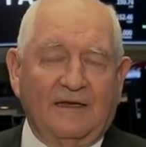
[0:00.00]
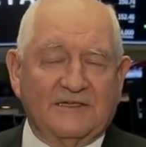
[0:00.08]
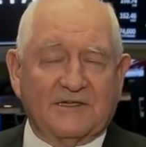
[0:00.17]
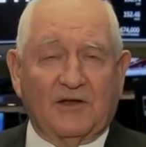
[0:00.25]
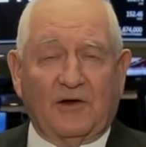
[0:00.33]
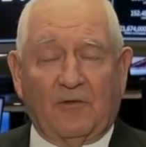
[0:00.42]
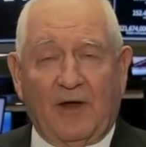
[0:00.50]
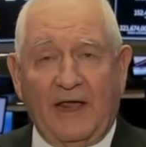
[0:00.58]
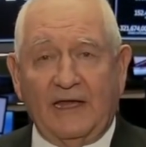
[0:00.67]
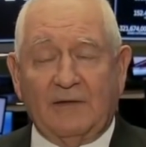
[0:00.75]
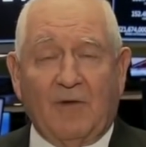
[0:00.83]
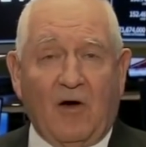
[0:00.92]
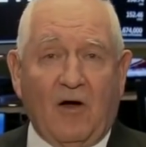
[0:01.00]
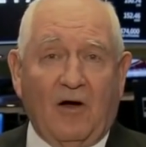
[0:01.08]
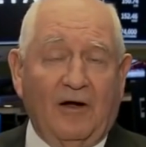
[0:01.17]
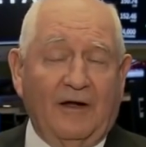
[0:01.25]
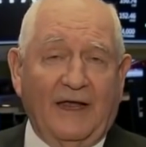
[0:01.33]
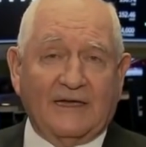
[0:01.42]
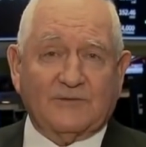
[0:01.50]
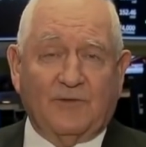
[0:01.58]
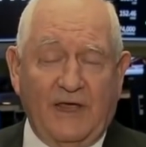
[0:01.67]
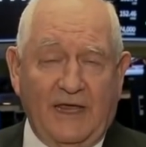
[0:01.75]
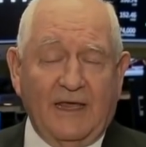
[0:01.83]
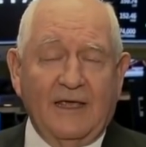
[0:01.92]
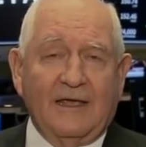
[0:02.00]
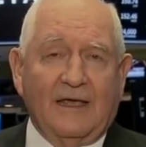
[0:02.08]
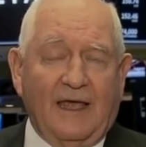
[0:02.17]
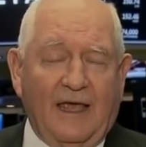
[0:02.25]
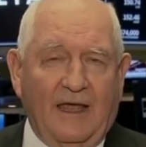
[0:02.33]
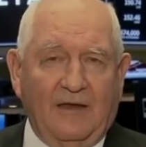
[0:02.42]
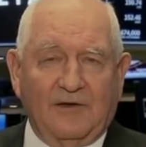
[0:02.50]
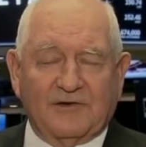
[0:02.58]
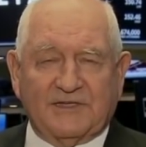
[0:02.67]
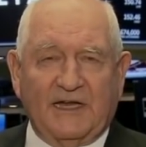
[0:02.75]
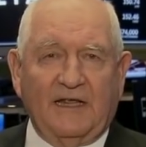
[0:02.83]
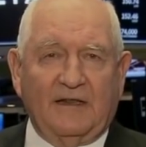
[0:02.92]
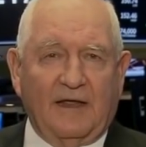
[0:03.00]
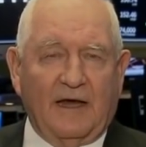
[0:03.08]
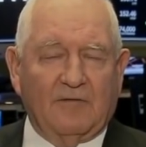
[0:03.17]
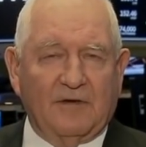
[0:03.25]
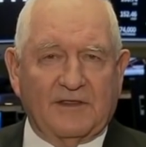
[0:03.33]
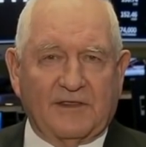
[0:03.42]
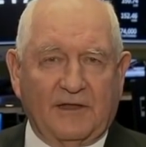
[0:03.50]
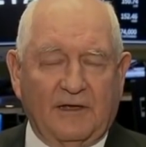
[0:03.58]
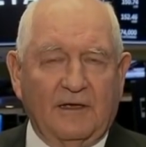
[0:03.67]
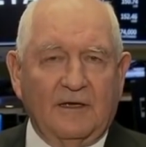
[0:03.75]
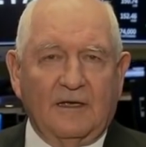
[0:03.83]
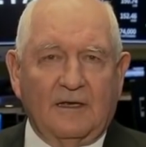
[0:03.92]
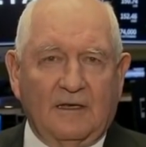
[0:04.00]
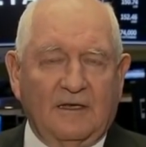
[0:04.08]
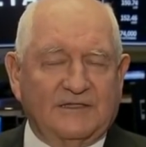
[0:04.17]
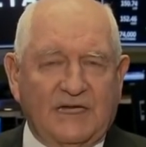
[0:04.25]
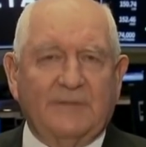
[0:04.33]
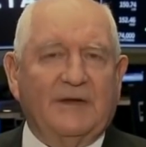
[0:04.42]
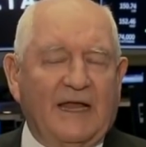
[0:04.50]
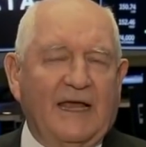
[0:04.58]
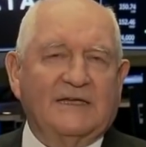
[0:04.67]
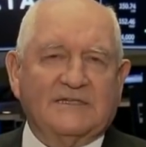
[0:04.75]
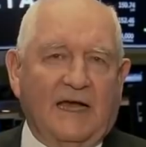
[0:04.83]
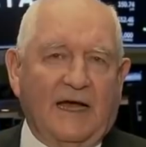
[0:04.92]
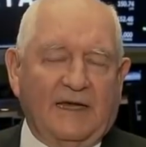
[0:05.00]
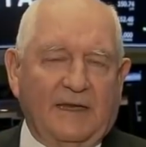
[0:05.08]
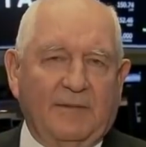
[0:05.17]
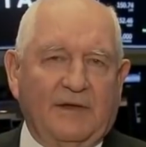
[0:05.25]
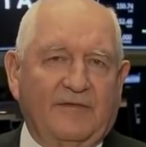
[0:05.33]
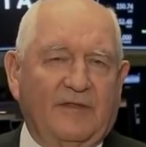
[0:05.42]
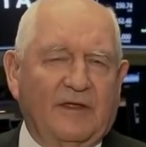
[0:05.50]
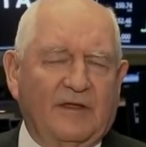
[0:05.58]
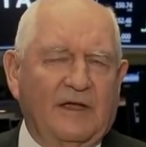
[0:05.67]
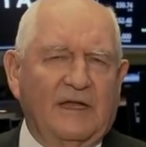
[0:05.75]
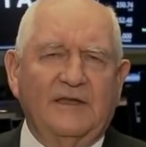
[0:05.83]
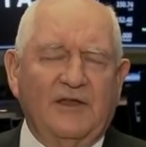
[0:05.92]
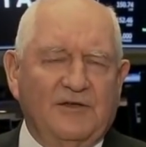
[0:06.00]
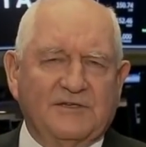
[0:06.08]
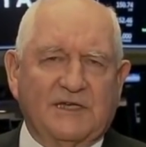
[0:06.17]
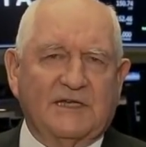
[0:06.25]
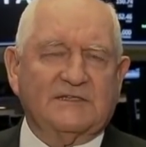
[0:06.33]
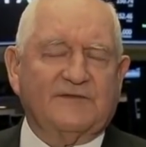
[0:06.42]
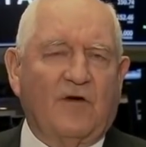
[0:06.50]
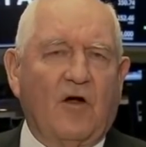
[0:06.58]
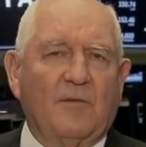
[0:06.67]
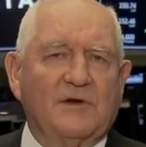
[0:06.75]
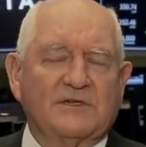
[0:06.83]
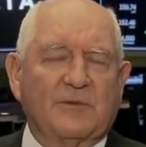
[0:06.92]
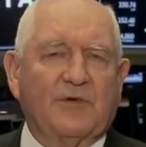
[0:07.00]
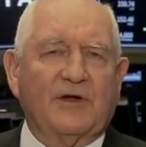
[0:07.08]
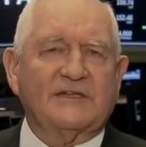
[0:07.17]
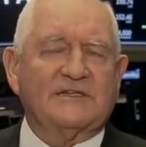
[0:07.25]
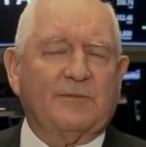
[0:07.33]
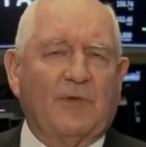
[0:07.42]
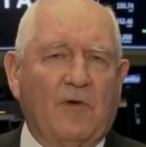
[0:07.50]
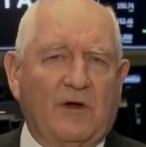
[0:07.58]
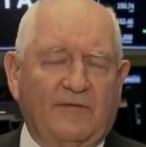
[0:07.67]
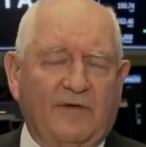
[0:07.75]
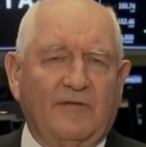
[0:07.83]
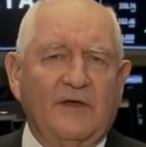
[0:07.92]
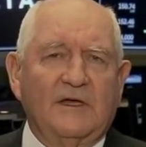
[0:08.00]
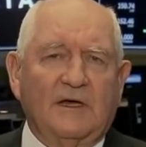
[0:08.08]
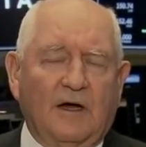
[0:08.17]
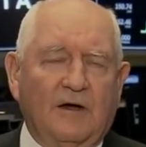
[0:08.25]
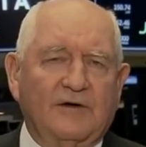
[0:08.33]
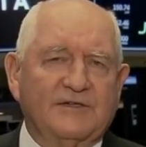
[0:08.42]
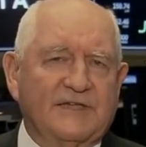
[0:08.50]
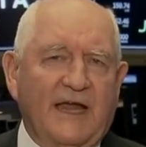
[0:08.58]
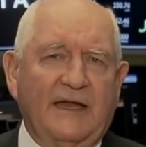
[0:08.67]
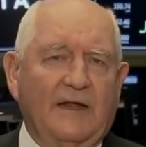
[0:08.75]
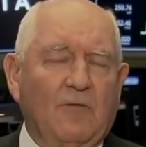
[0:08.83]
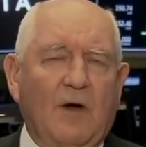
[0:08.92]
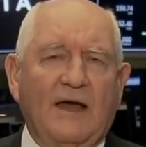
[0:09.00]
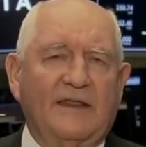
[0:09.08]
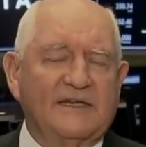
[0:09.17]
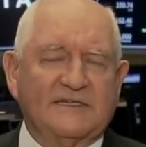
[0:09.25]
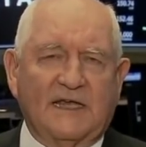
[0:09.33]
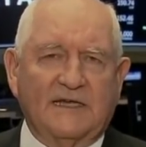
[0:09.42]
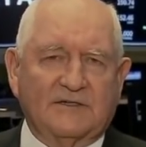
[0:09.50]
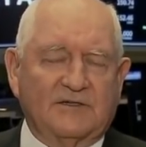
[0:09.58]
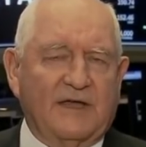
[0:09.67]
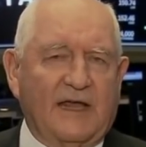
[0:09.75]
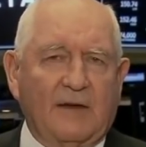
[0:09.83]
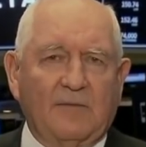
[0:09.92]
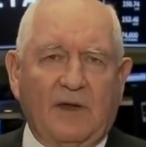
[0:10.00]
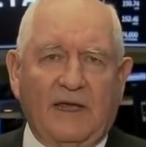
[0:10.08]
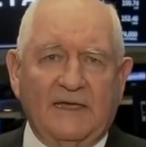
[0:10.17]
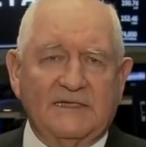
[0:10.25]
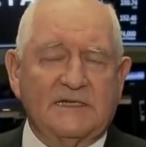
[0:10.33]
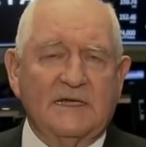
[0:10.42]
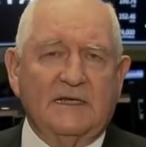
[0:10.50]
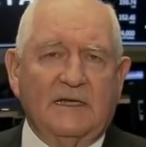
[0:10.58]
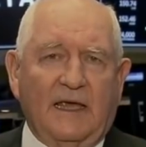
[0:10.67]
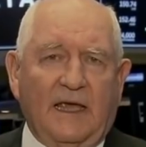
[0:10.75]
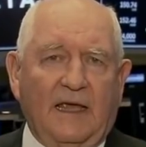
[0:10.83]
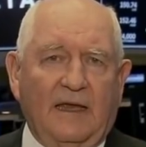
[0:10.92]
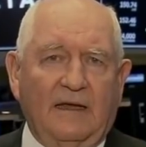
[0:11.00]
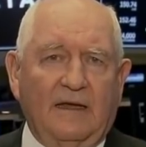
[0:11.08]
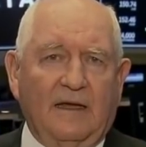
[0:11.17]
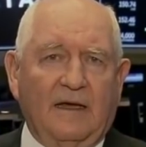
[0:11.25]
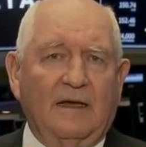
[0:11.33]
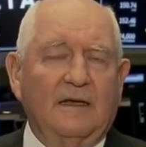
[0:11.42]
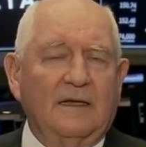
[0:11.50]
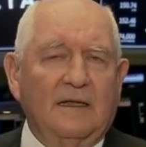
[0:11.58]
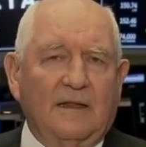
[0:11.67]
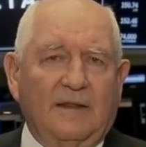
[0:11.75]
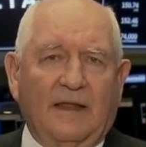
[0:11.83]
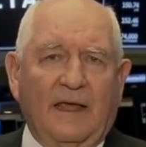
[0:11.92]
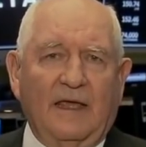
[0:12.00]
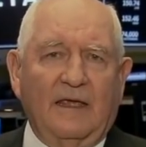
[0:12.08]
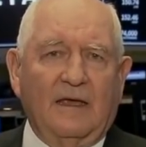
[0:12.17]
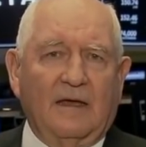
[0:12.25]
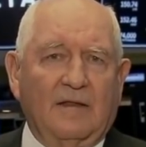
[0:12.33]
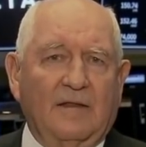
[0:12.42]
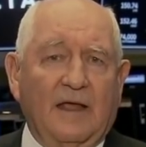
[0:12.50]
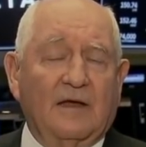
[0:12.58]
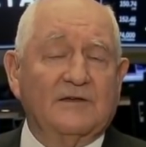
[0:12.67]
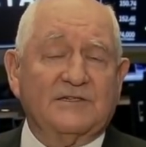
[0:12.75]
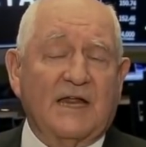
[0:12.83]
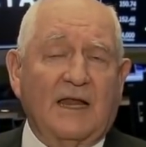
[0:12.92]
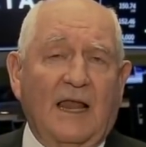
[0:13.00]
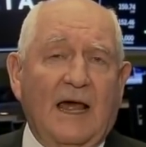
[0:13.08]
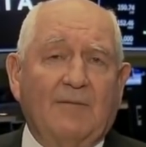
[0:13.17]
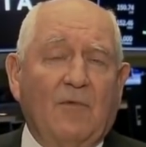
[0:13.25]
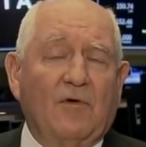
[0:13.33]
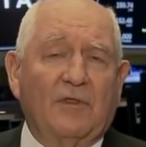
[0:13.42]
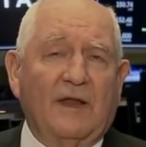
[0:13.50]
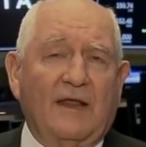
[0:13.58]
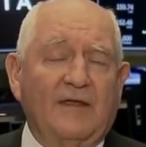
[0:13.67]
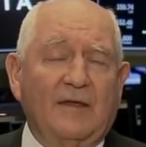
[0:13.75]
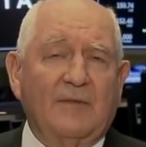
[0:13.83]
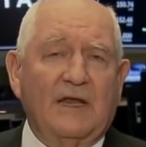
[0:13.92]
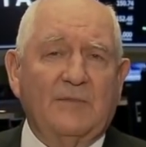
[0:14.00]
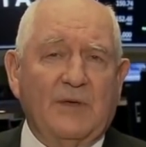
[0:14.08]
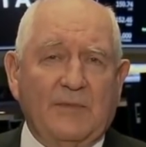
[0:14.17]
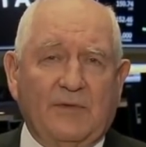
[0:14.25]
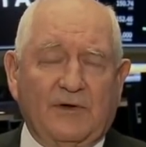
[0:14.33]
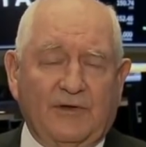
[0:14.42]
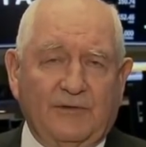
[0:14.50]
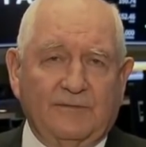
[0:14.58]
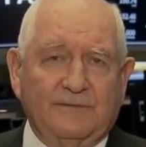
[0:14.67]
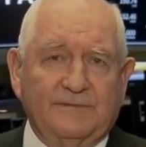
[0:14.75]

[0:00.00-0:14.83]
Is it going to rain tomorrow, next week? And you're sitting there with the uh, legitimate anxiety. But the good news is farmers are pretty supportive of understanding why these things are taking place, and uh, they uh, they understand a lot more than I think many people do.